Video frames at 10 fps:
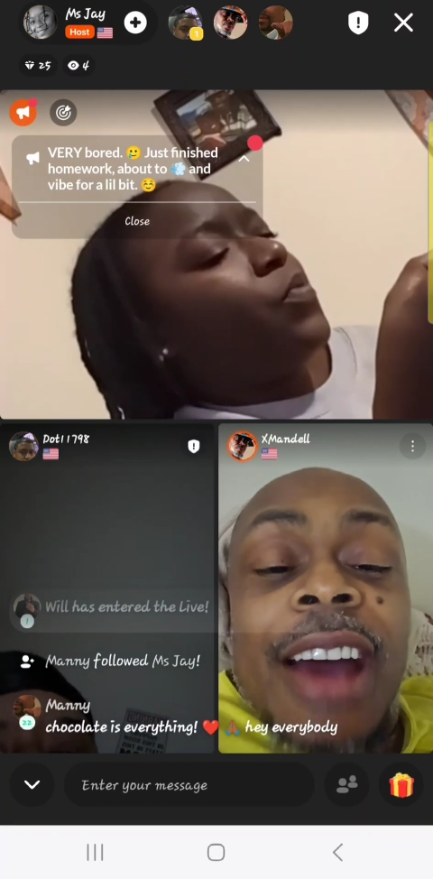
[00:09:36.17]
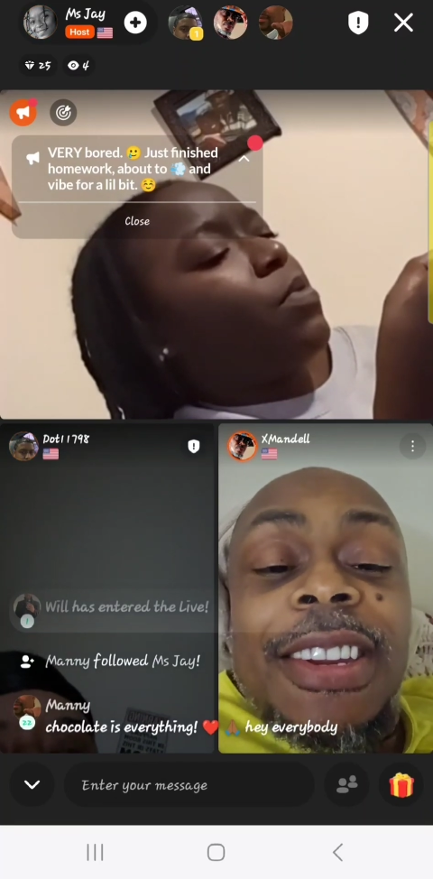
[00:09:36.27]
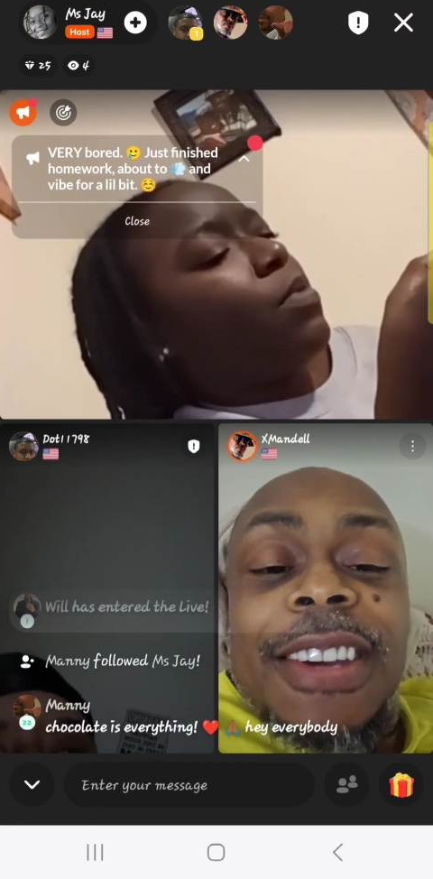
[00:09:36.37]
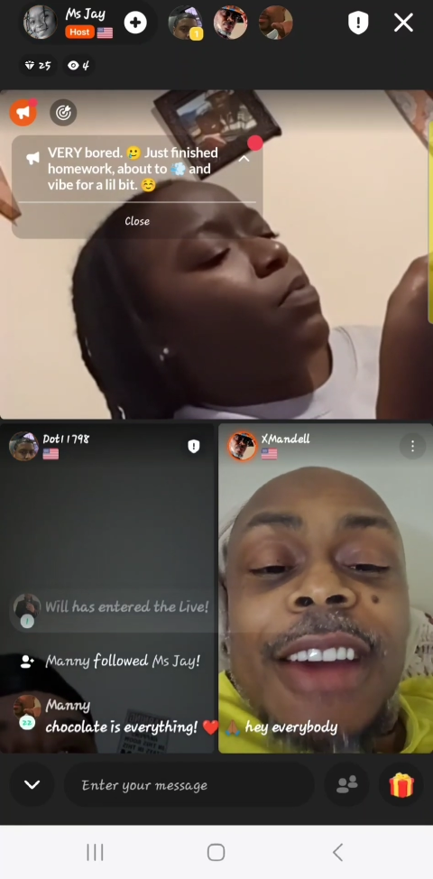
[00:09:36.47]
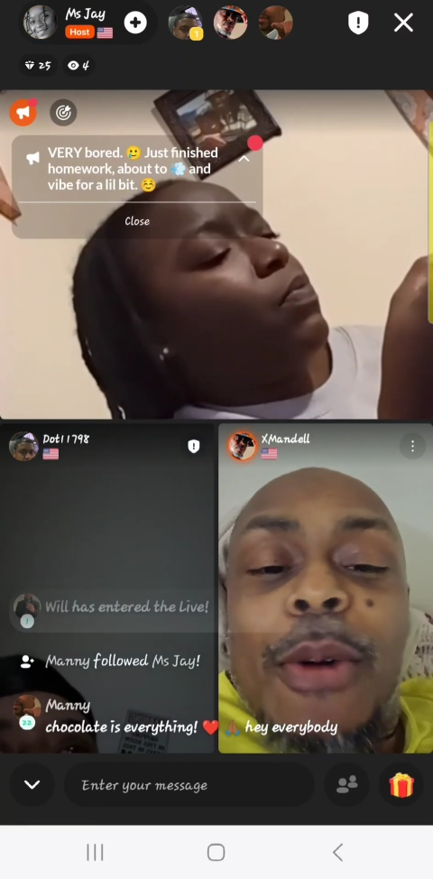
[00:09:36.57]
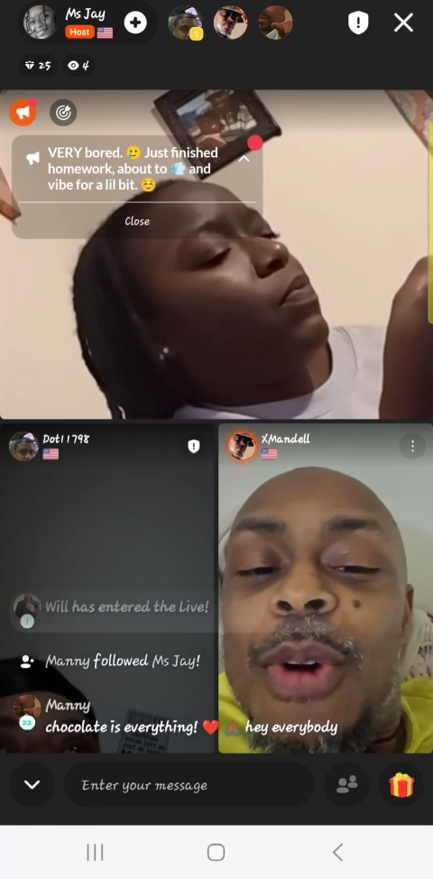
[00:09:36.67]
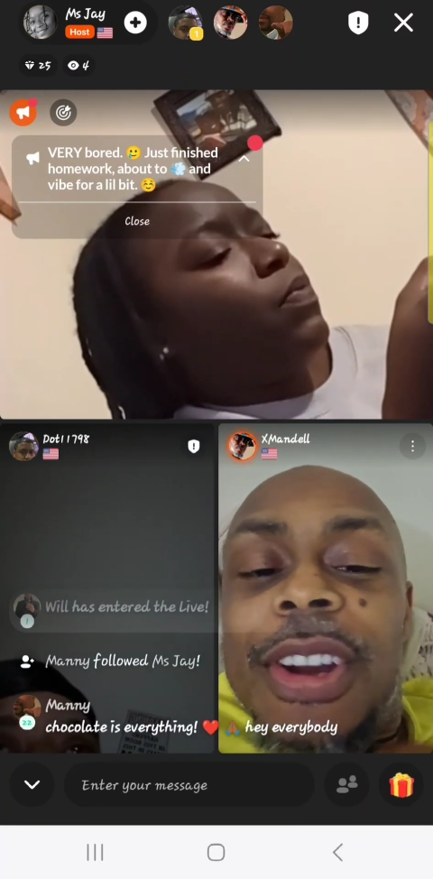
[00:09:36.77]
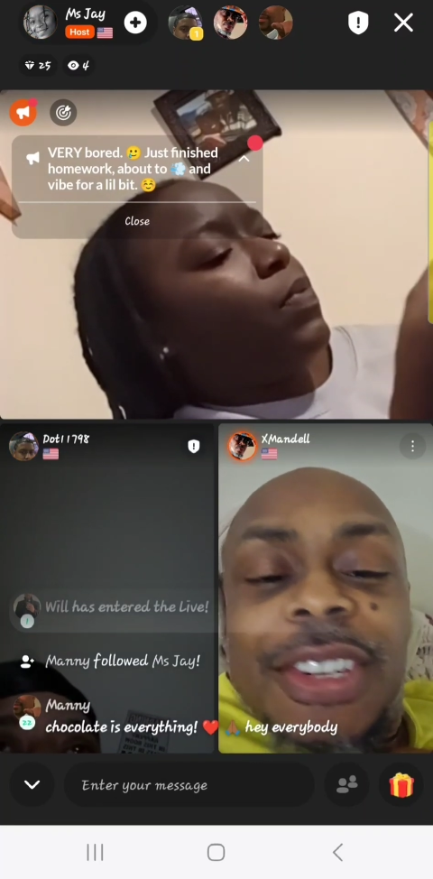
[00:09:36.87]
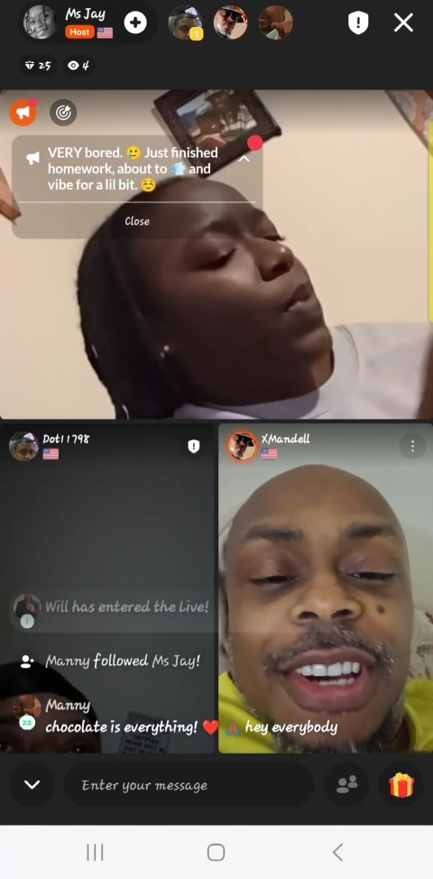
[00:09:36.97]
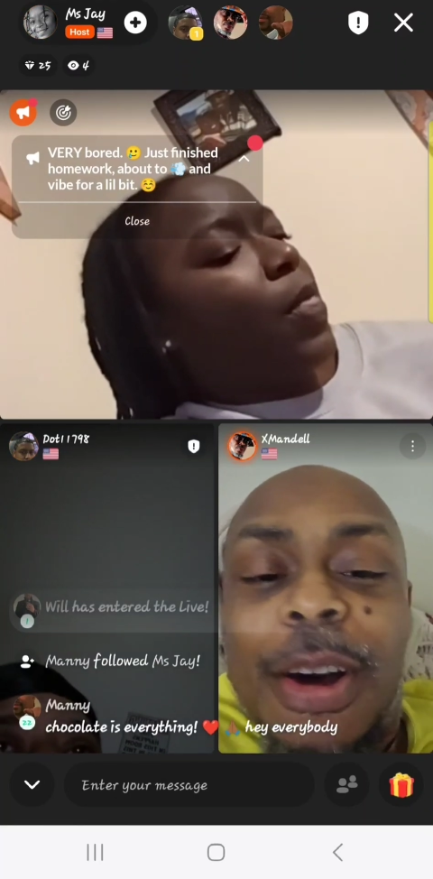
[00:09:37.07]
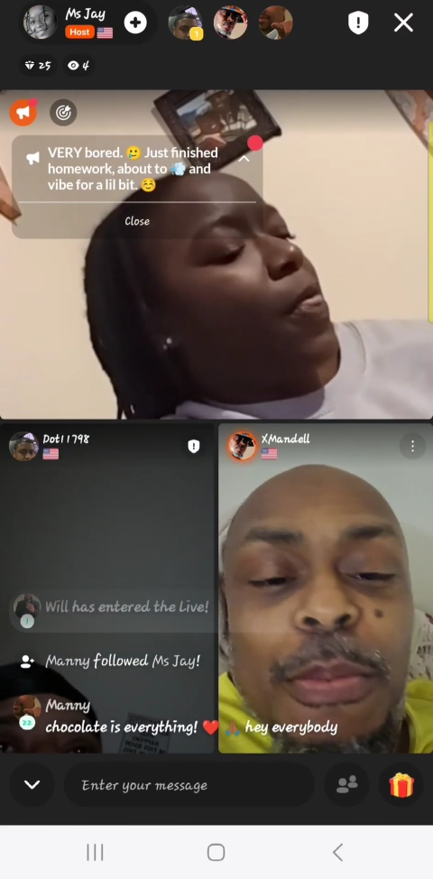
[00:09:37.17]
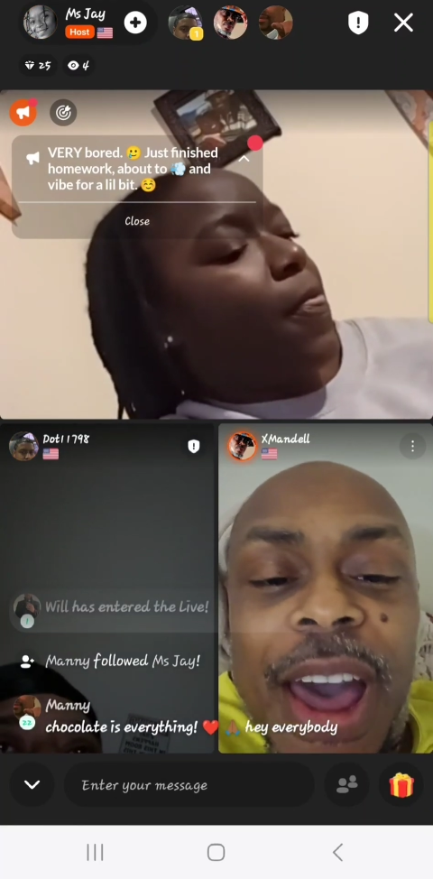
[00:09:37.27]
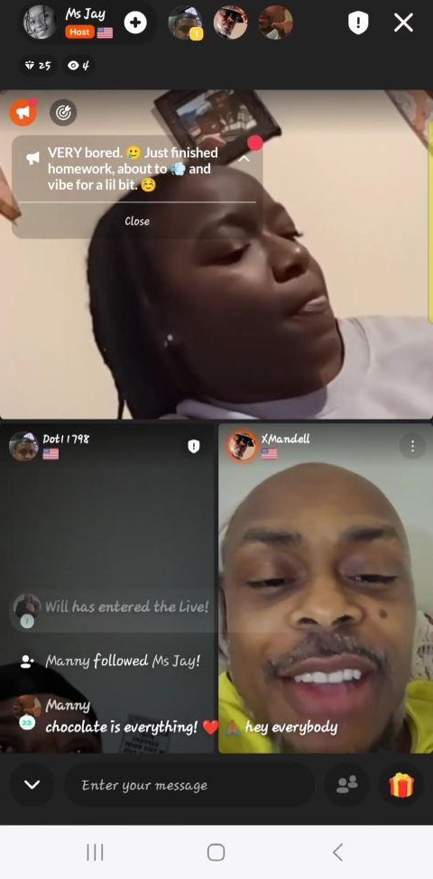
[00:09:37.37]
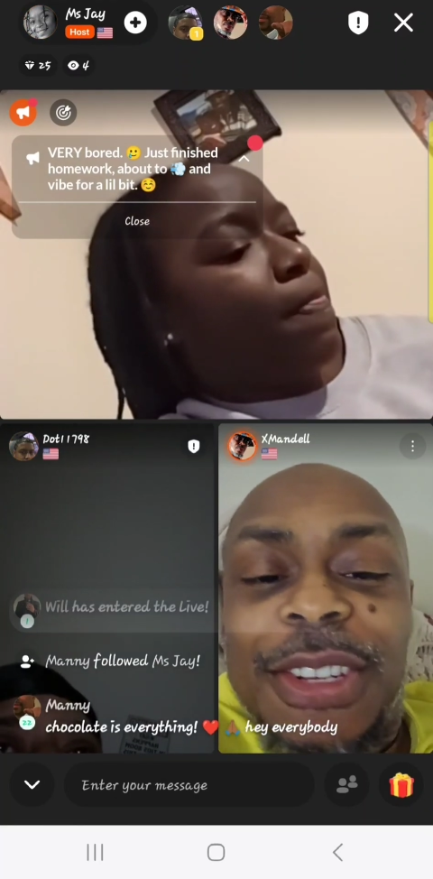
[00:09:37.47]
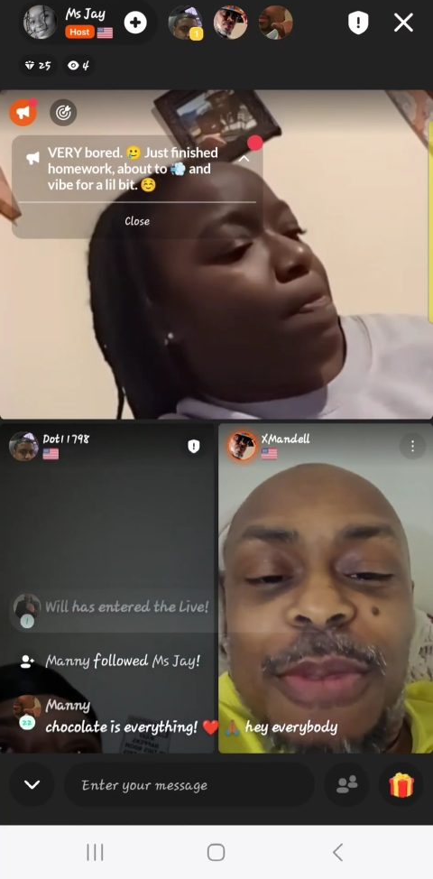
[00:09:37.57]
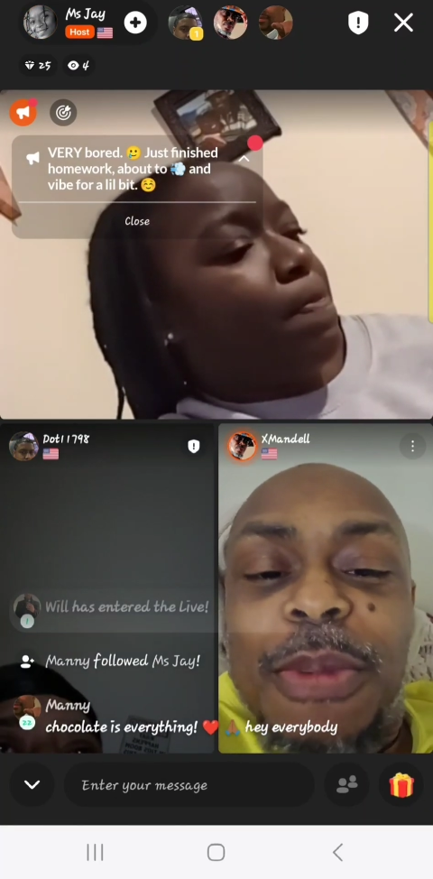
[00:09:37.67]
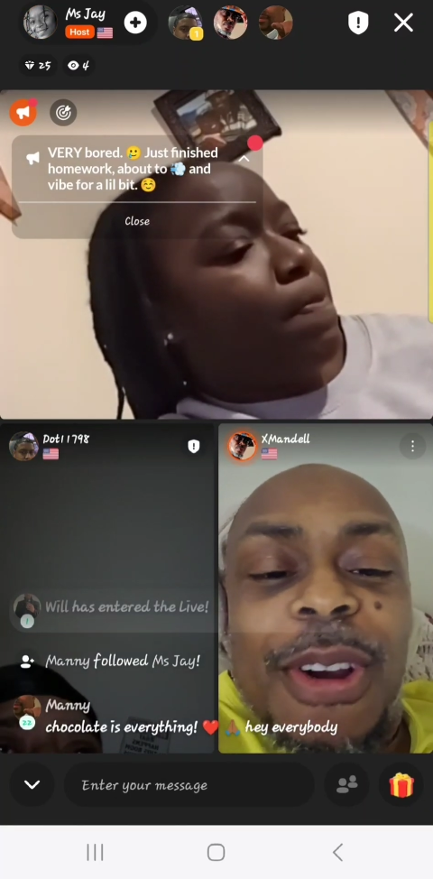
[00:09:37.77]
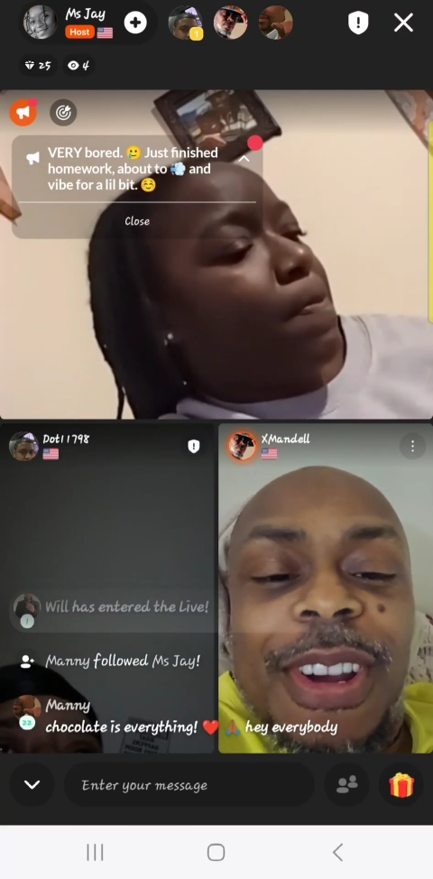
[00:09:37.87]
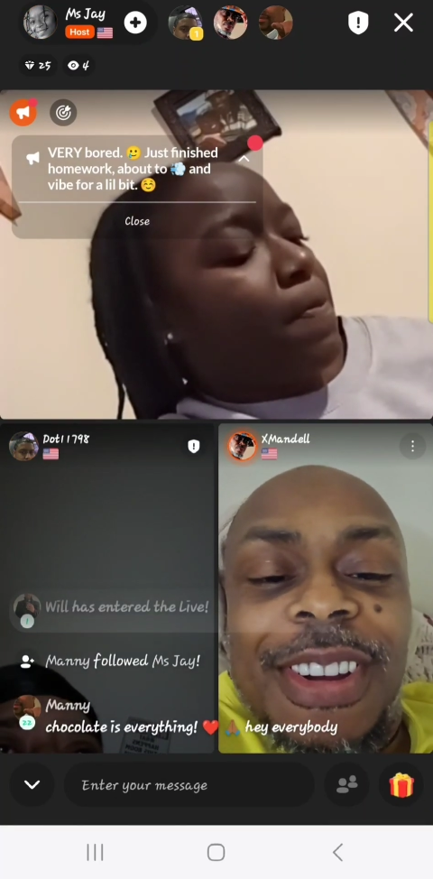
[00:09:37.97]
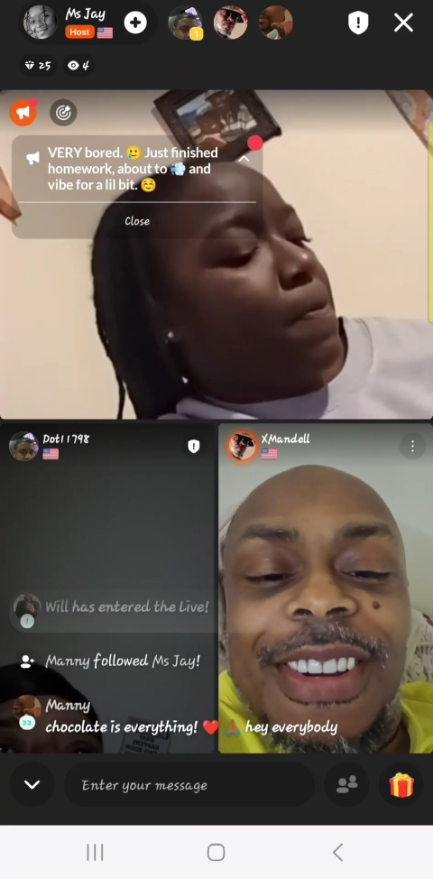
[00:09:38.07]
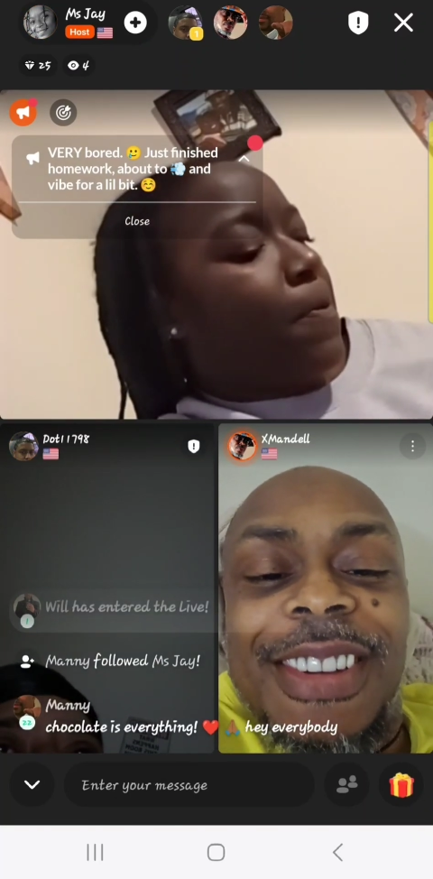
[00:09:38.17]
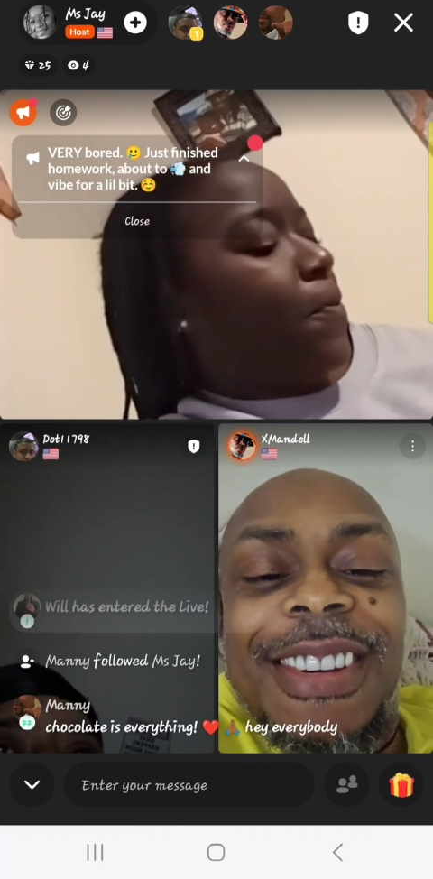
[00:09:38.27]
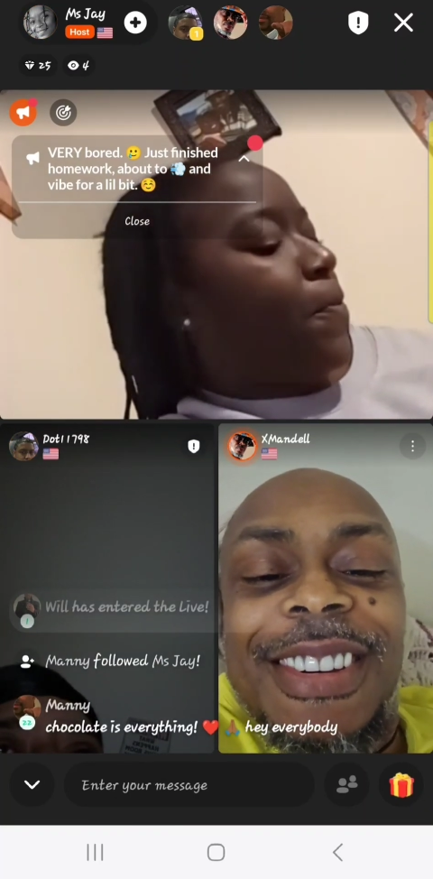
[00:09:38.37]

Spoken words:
I did not want to come back to America,